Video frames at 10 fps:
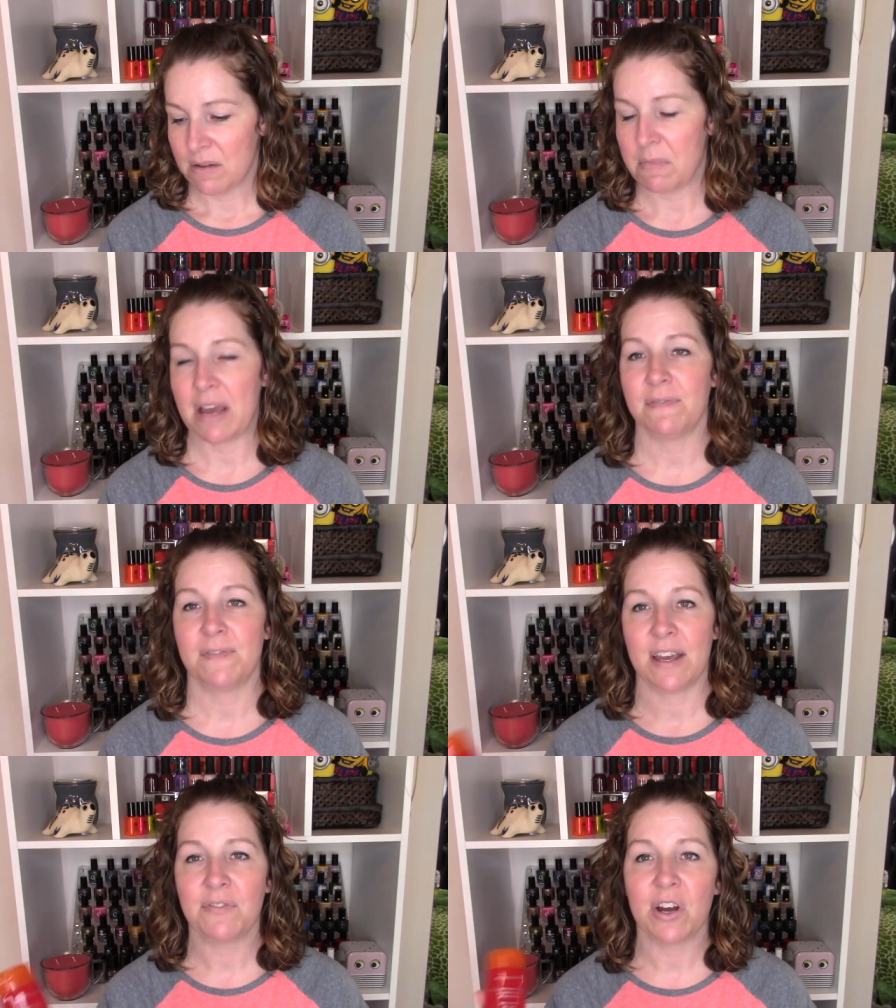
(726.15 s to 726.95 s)
My
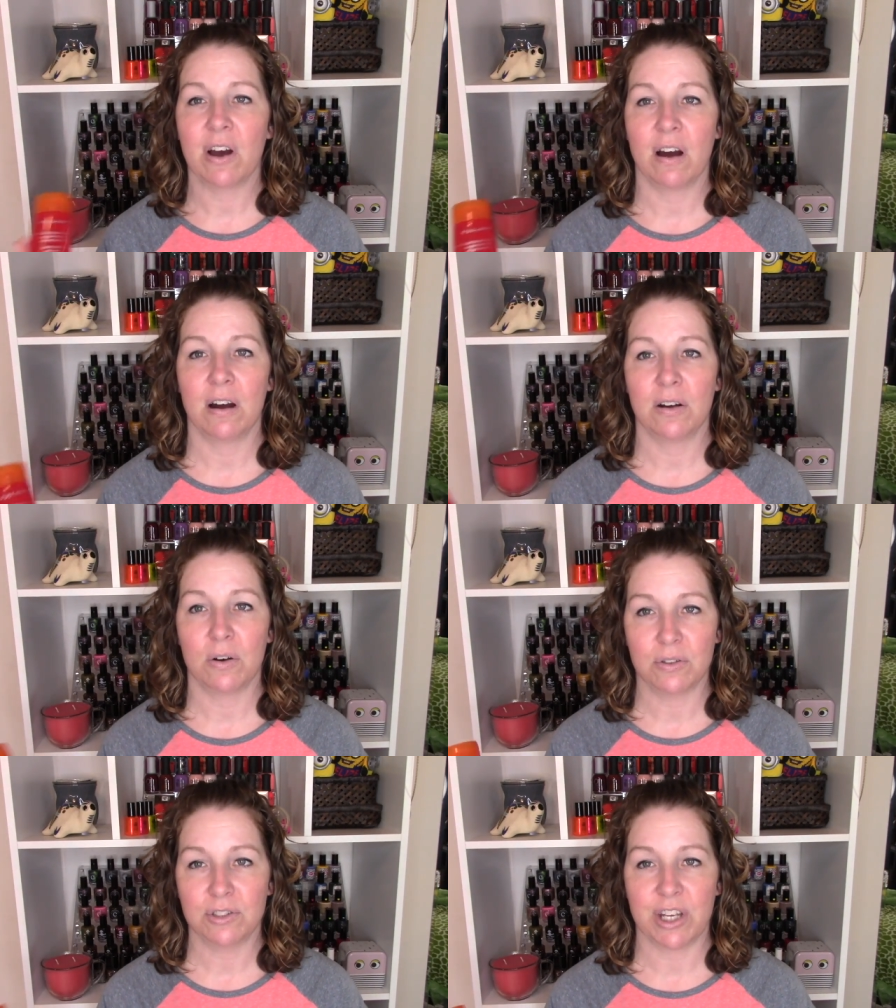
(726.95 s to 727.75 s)
favorite hard
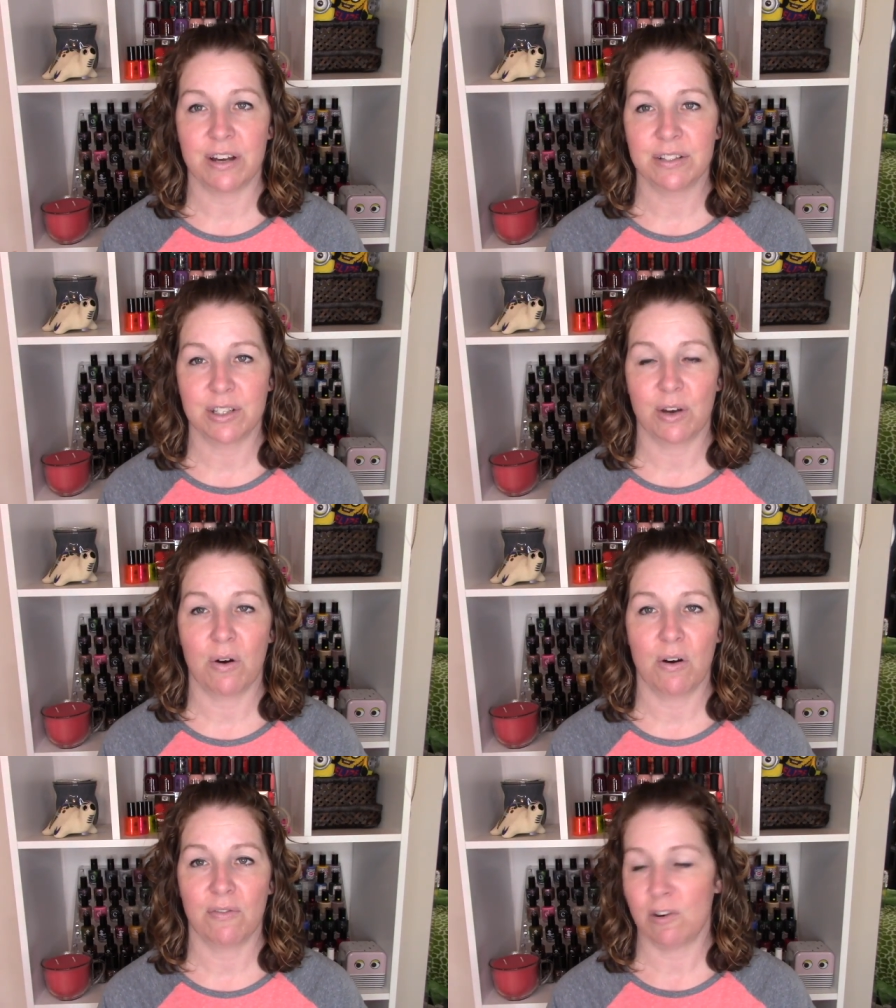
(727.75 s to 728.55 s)
hold gel to
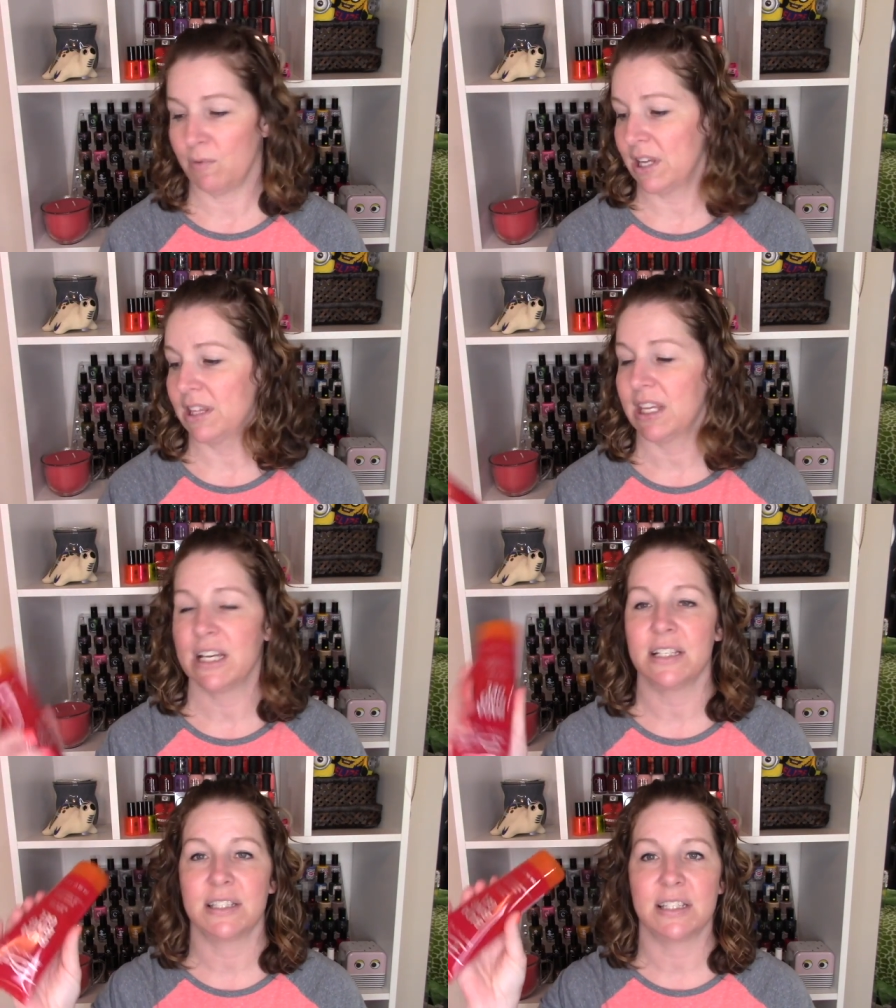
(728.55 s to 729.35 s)
go over with
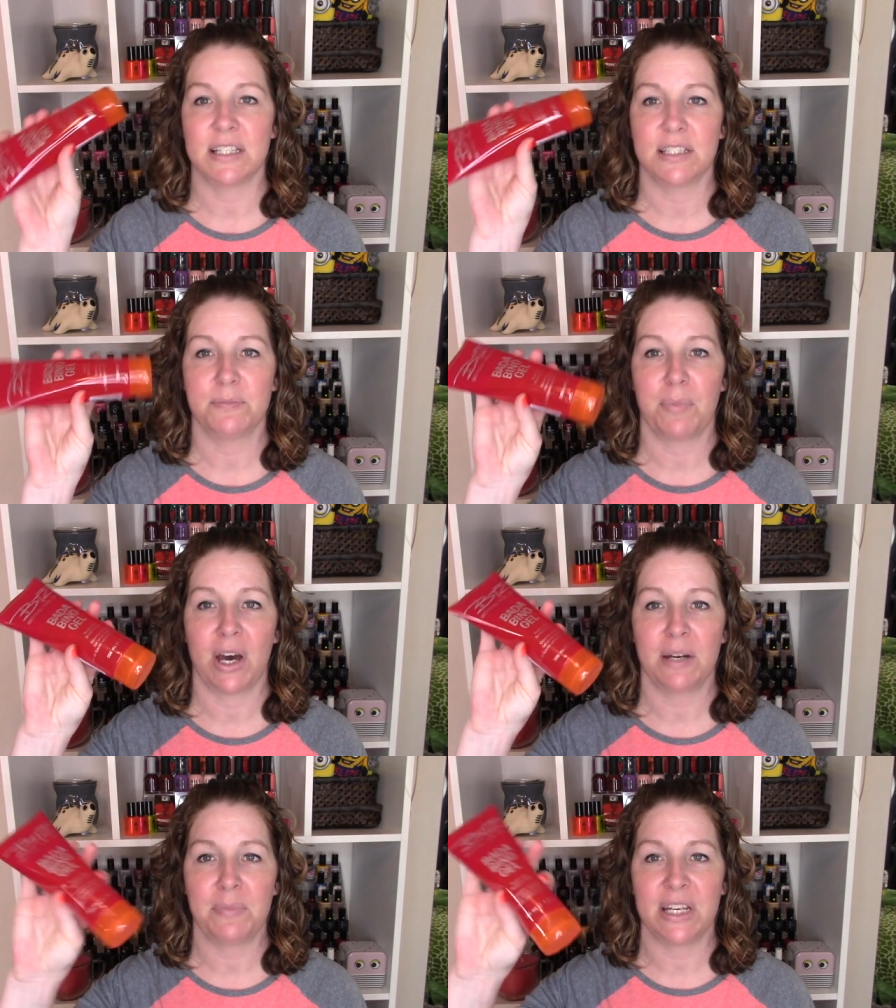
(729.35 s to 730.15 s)
is this
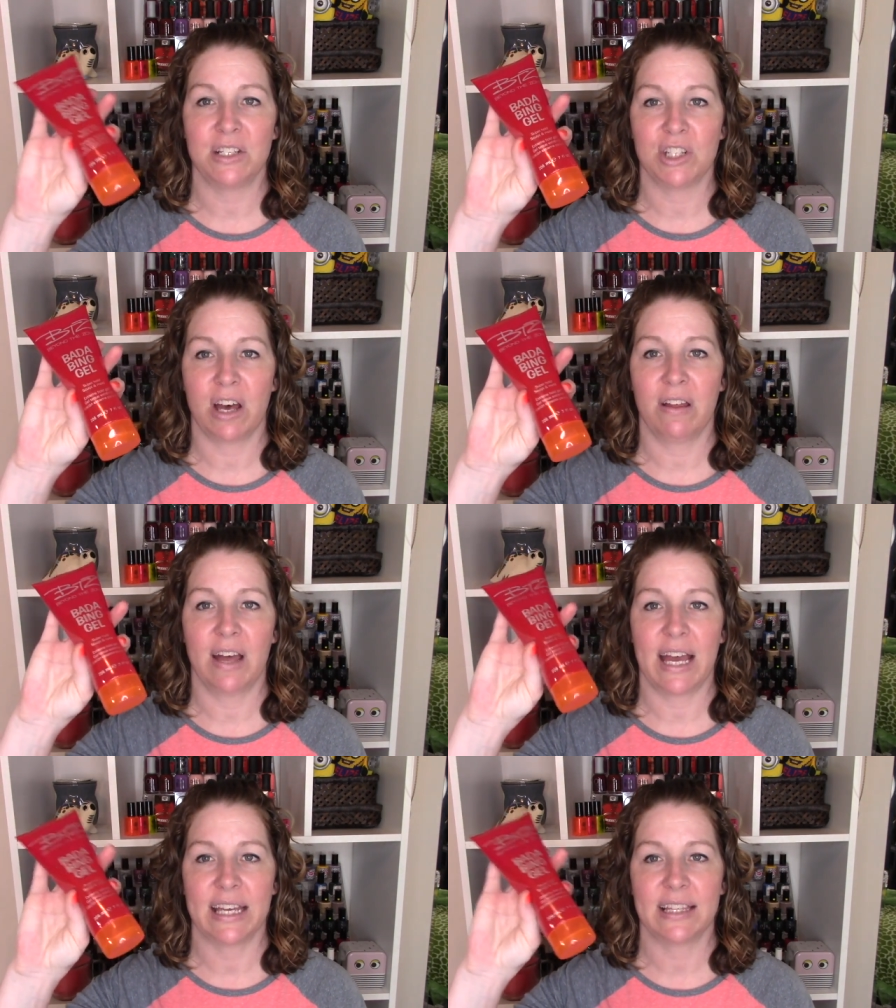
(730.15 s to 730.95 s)
Bada Bing gel.
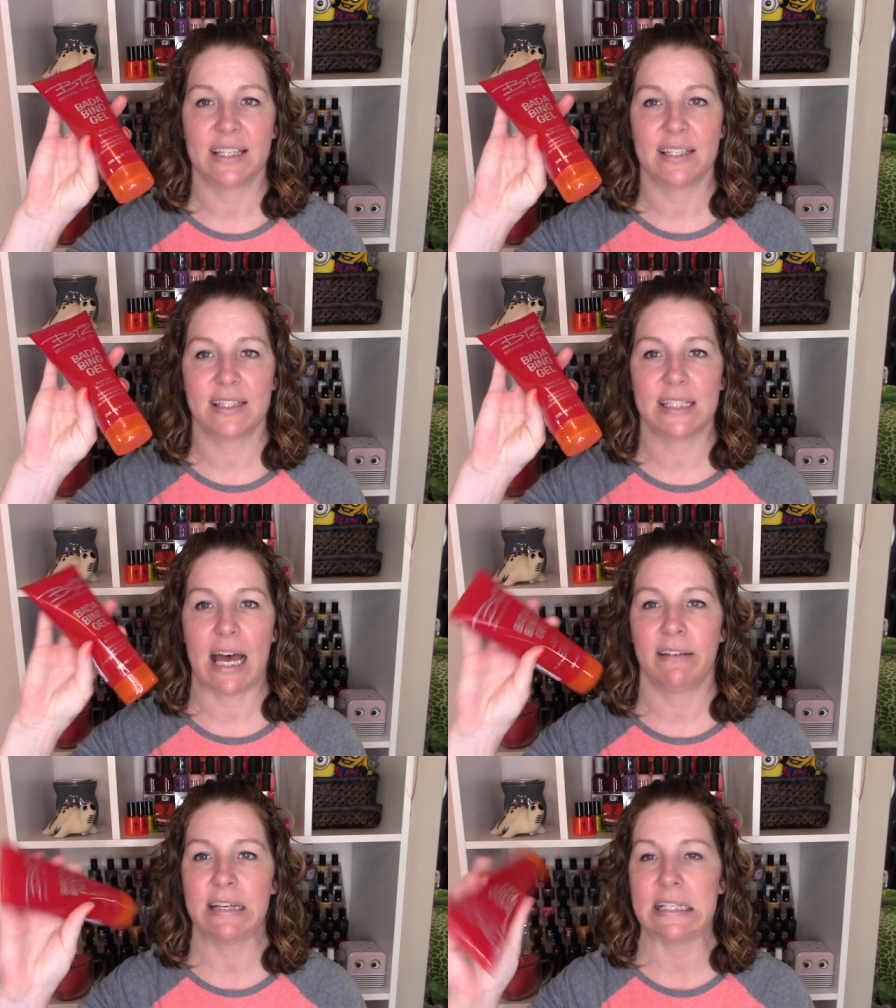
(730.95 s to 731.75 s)
I get this at
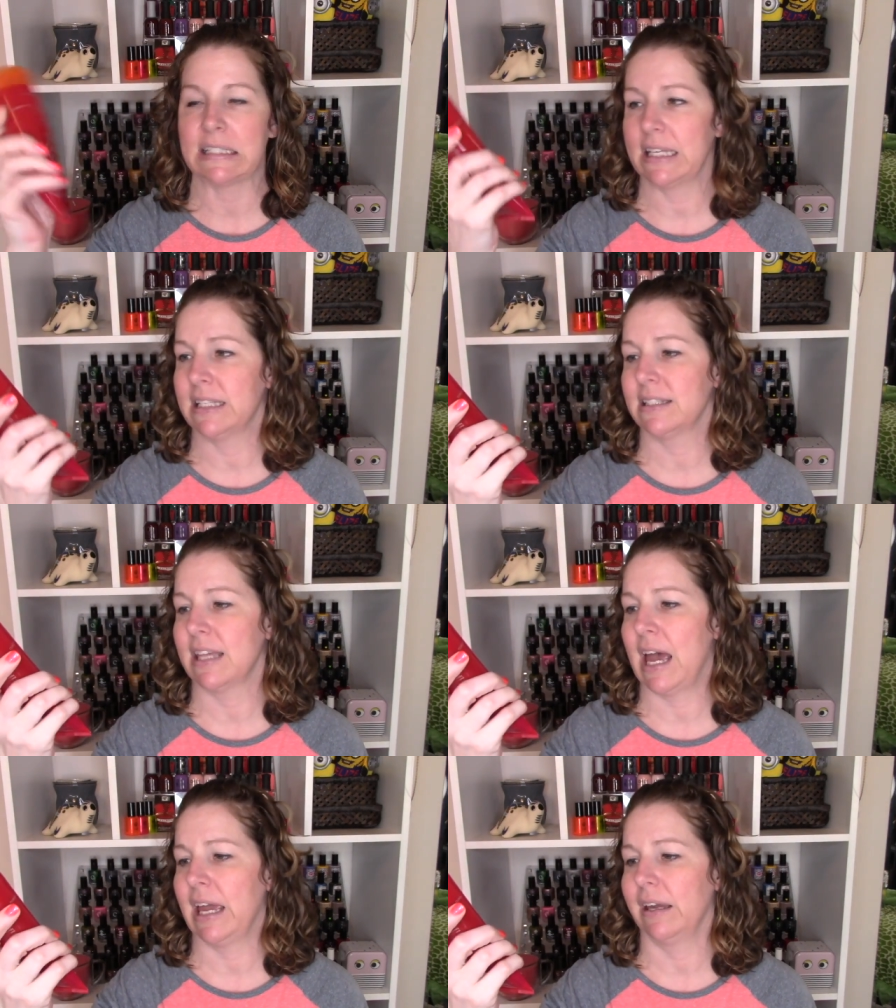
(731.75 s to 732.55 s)
Sally's. It's
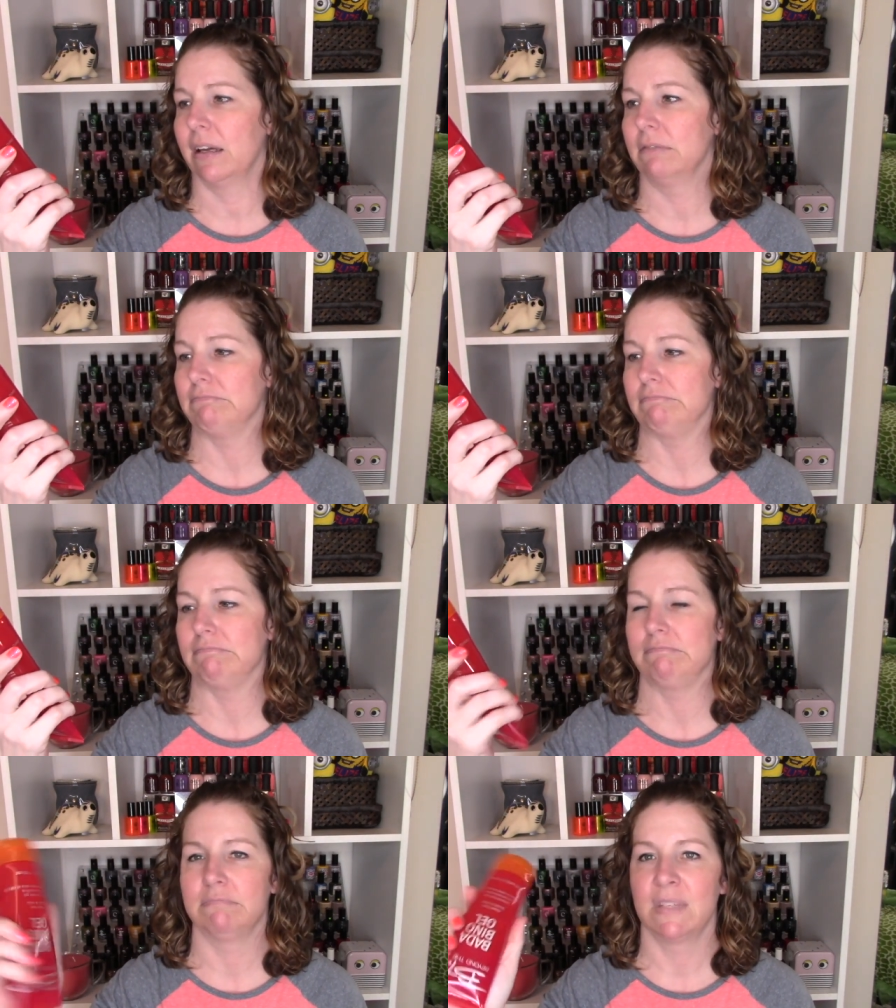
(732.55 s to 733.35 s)
like
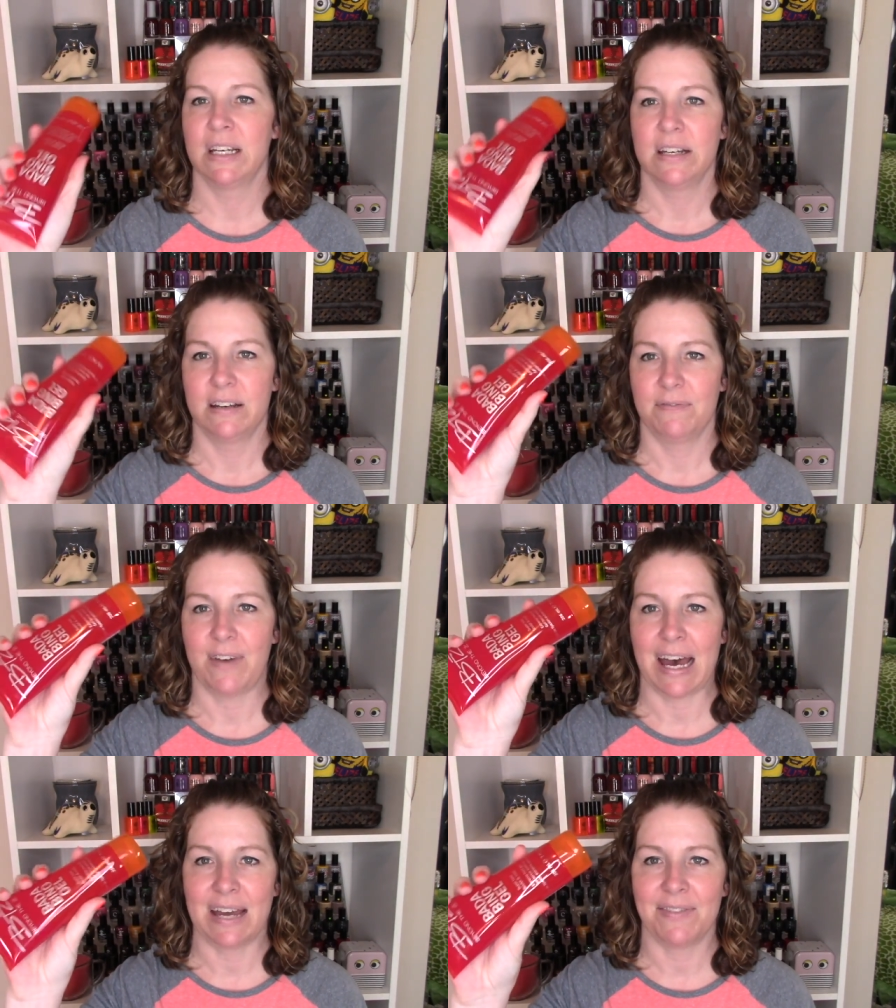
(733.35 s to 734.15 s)

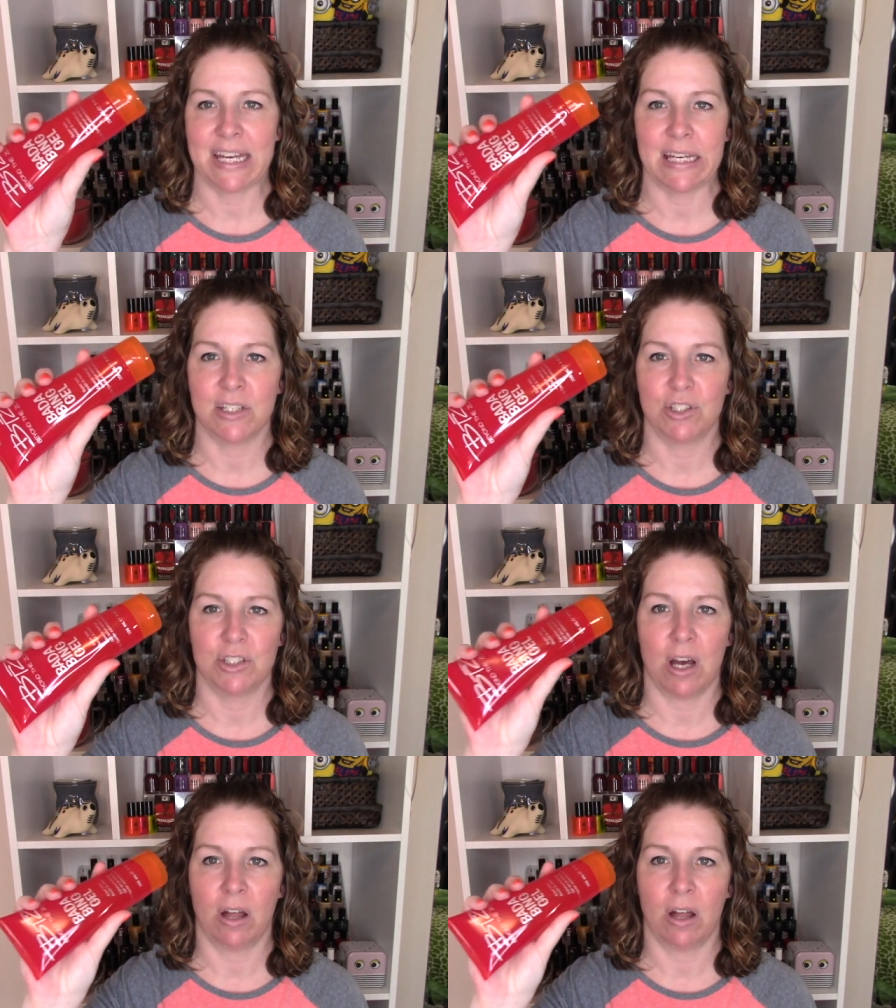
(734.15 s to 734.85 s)
$5-ish.